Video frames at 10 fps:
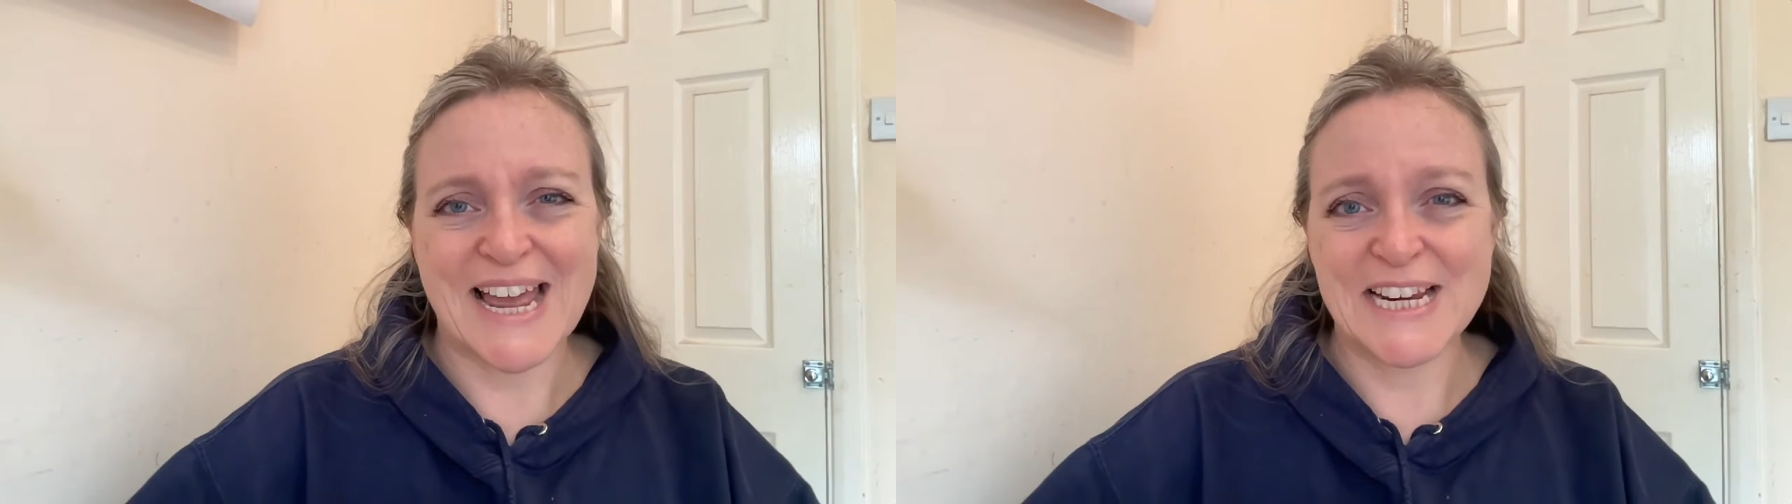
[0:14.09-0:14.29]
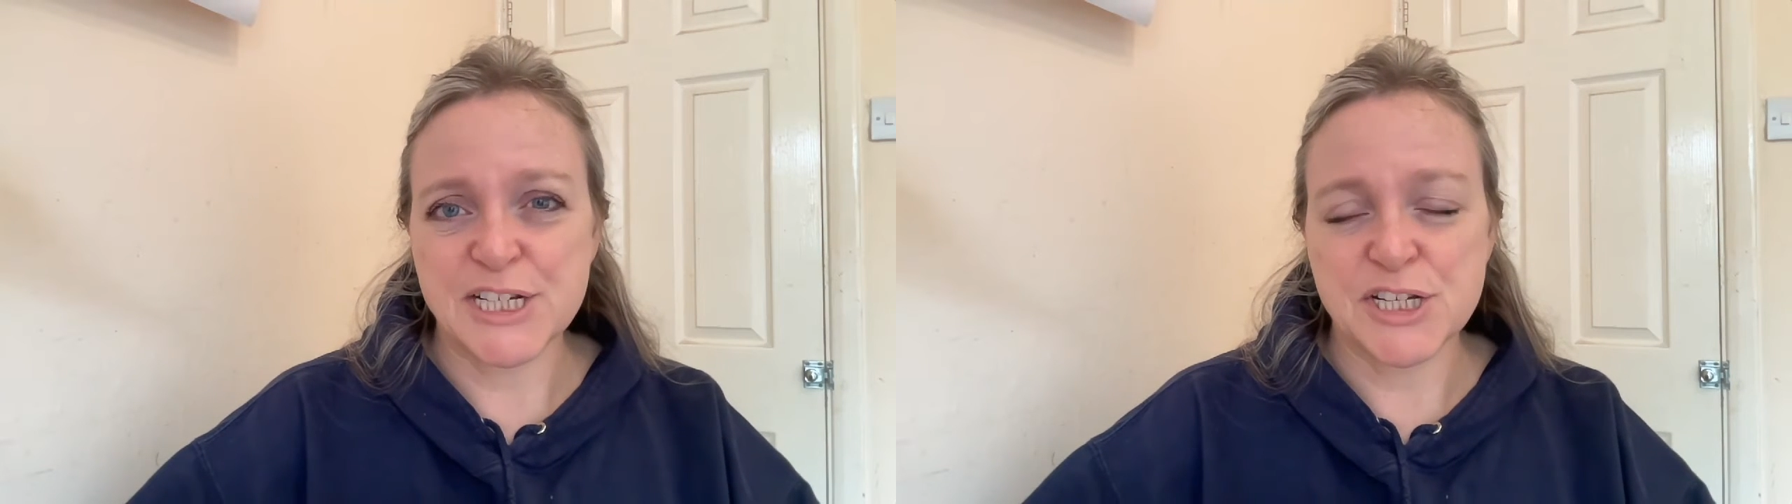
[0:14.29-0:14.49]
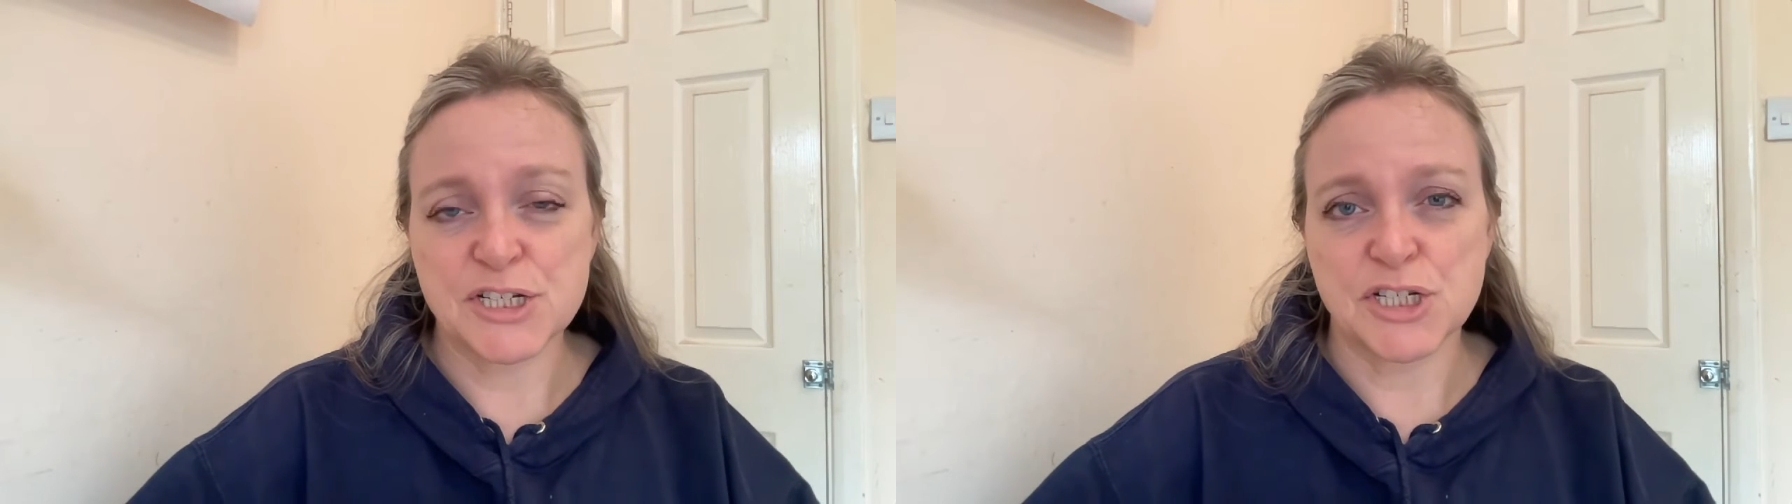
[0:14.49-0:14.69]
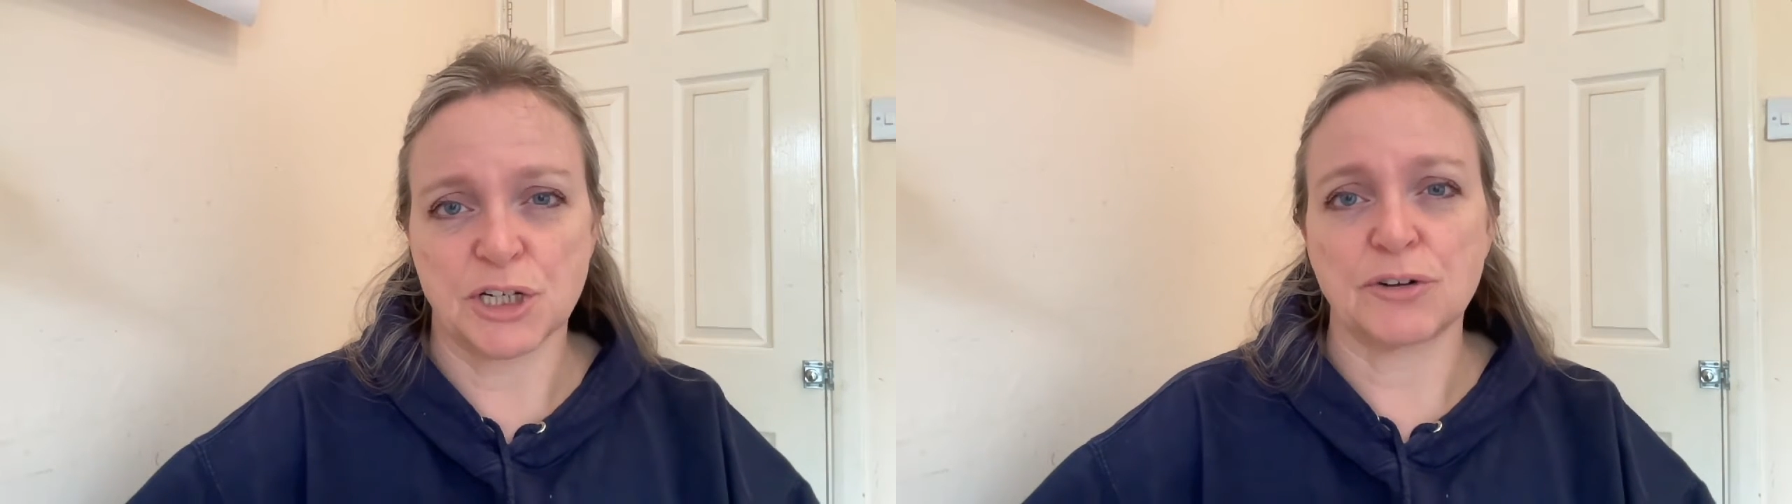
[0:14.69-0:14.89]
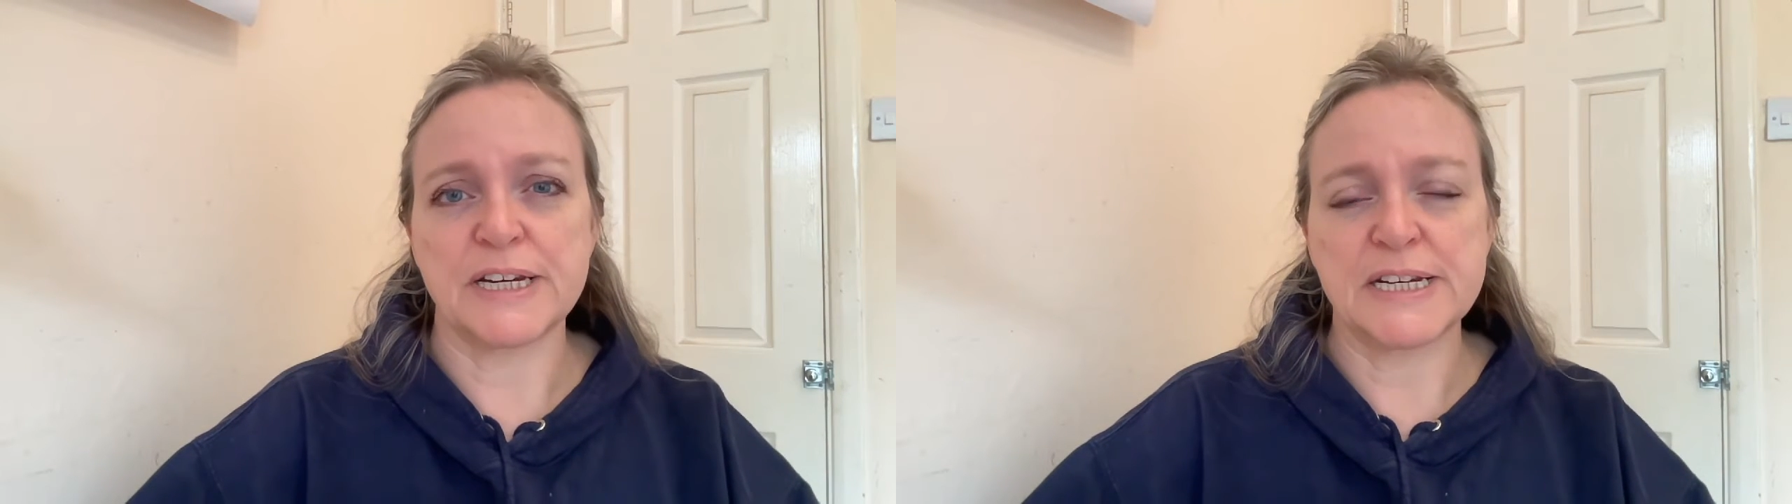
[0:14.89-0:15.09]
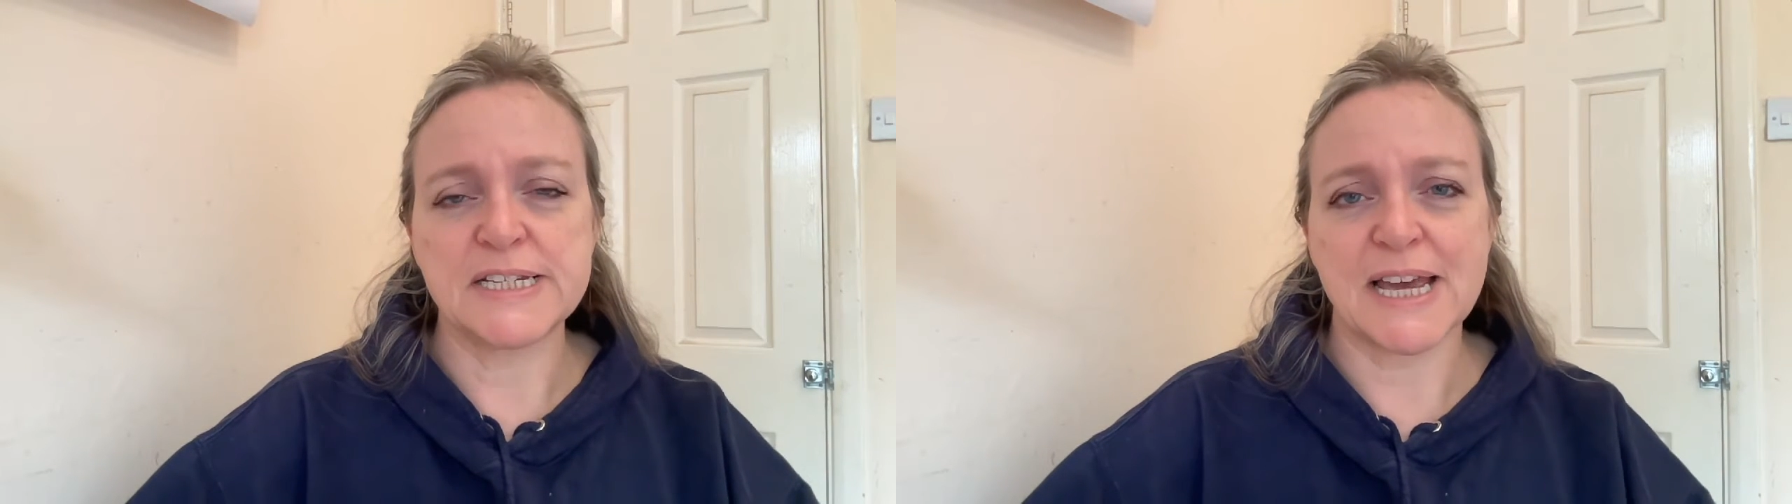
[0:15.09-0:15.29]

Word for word: 8 degrees.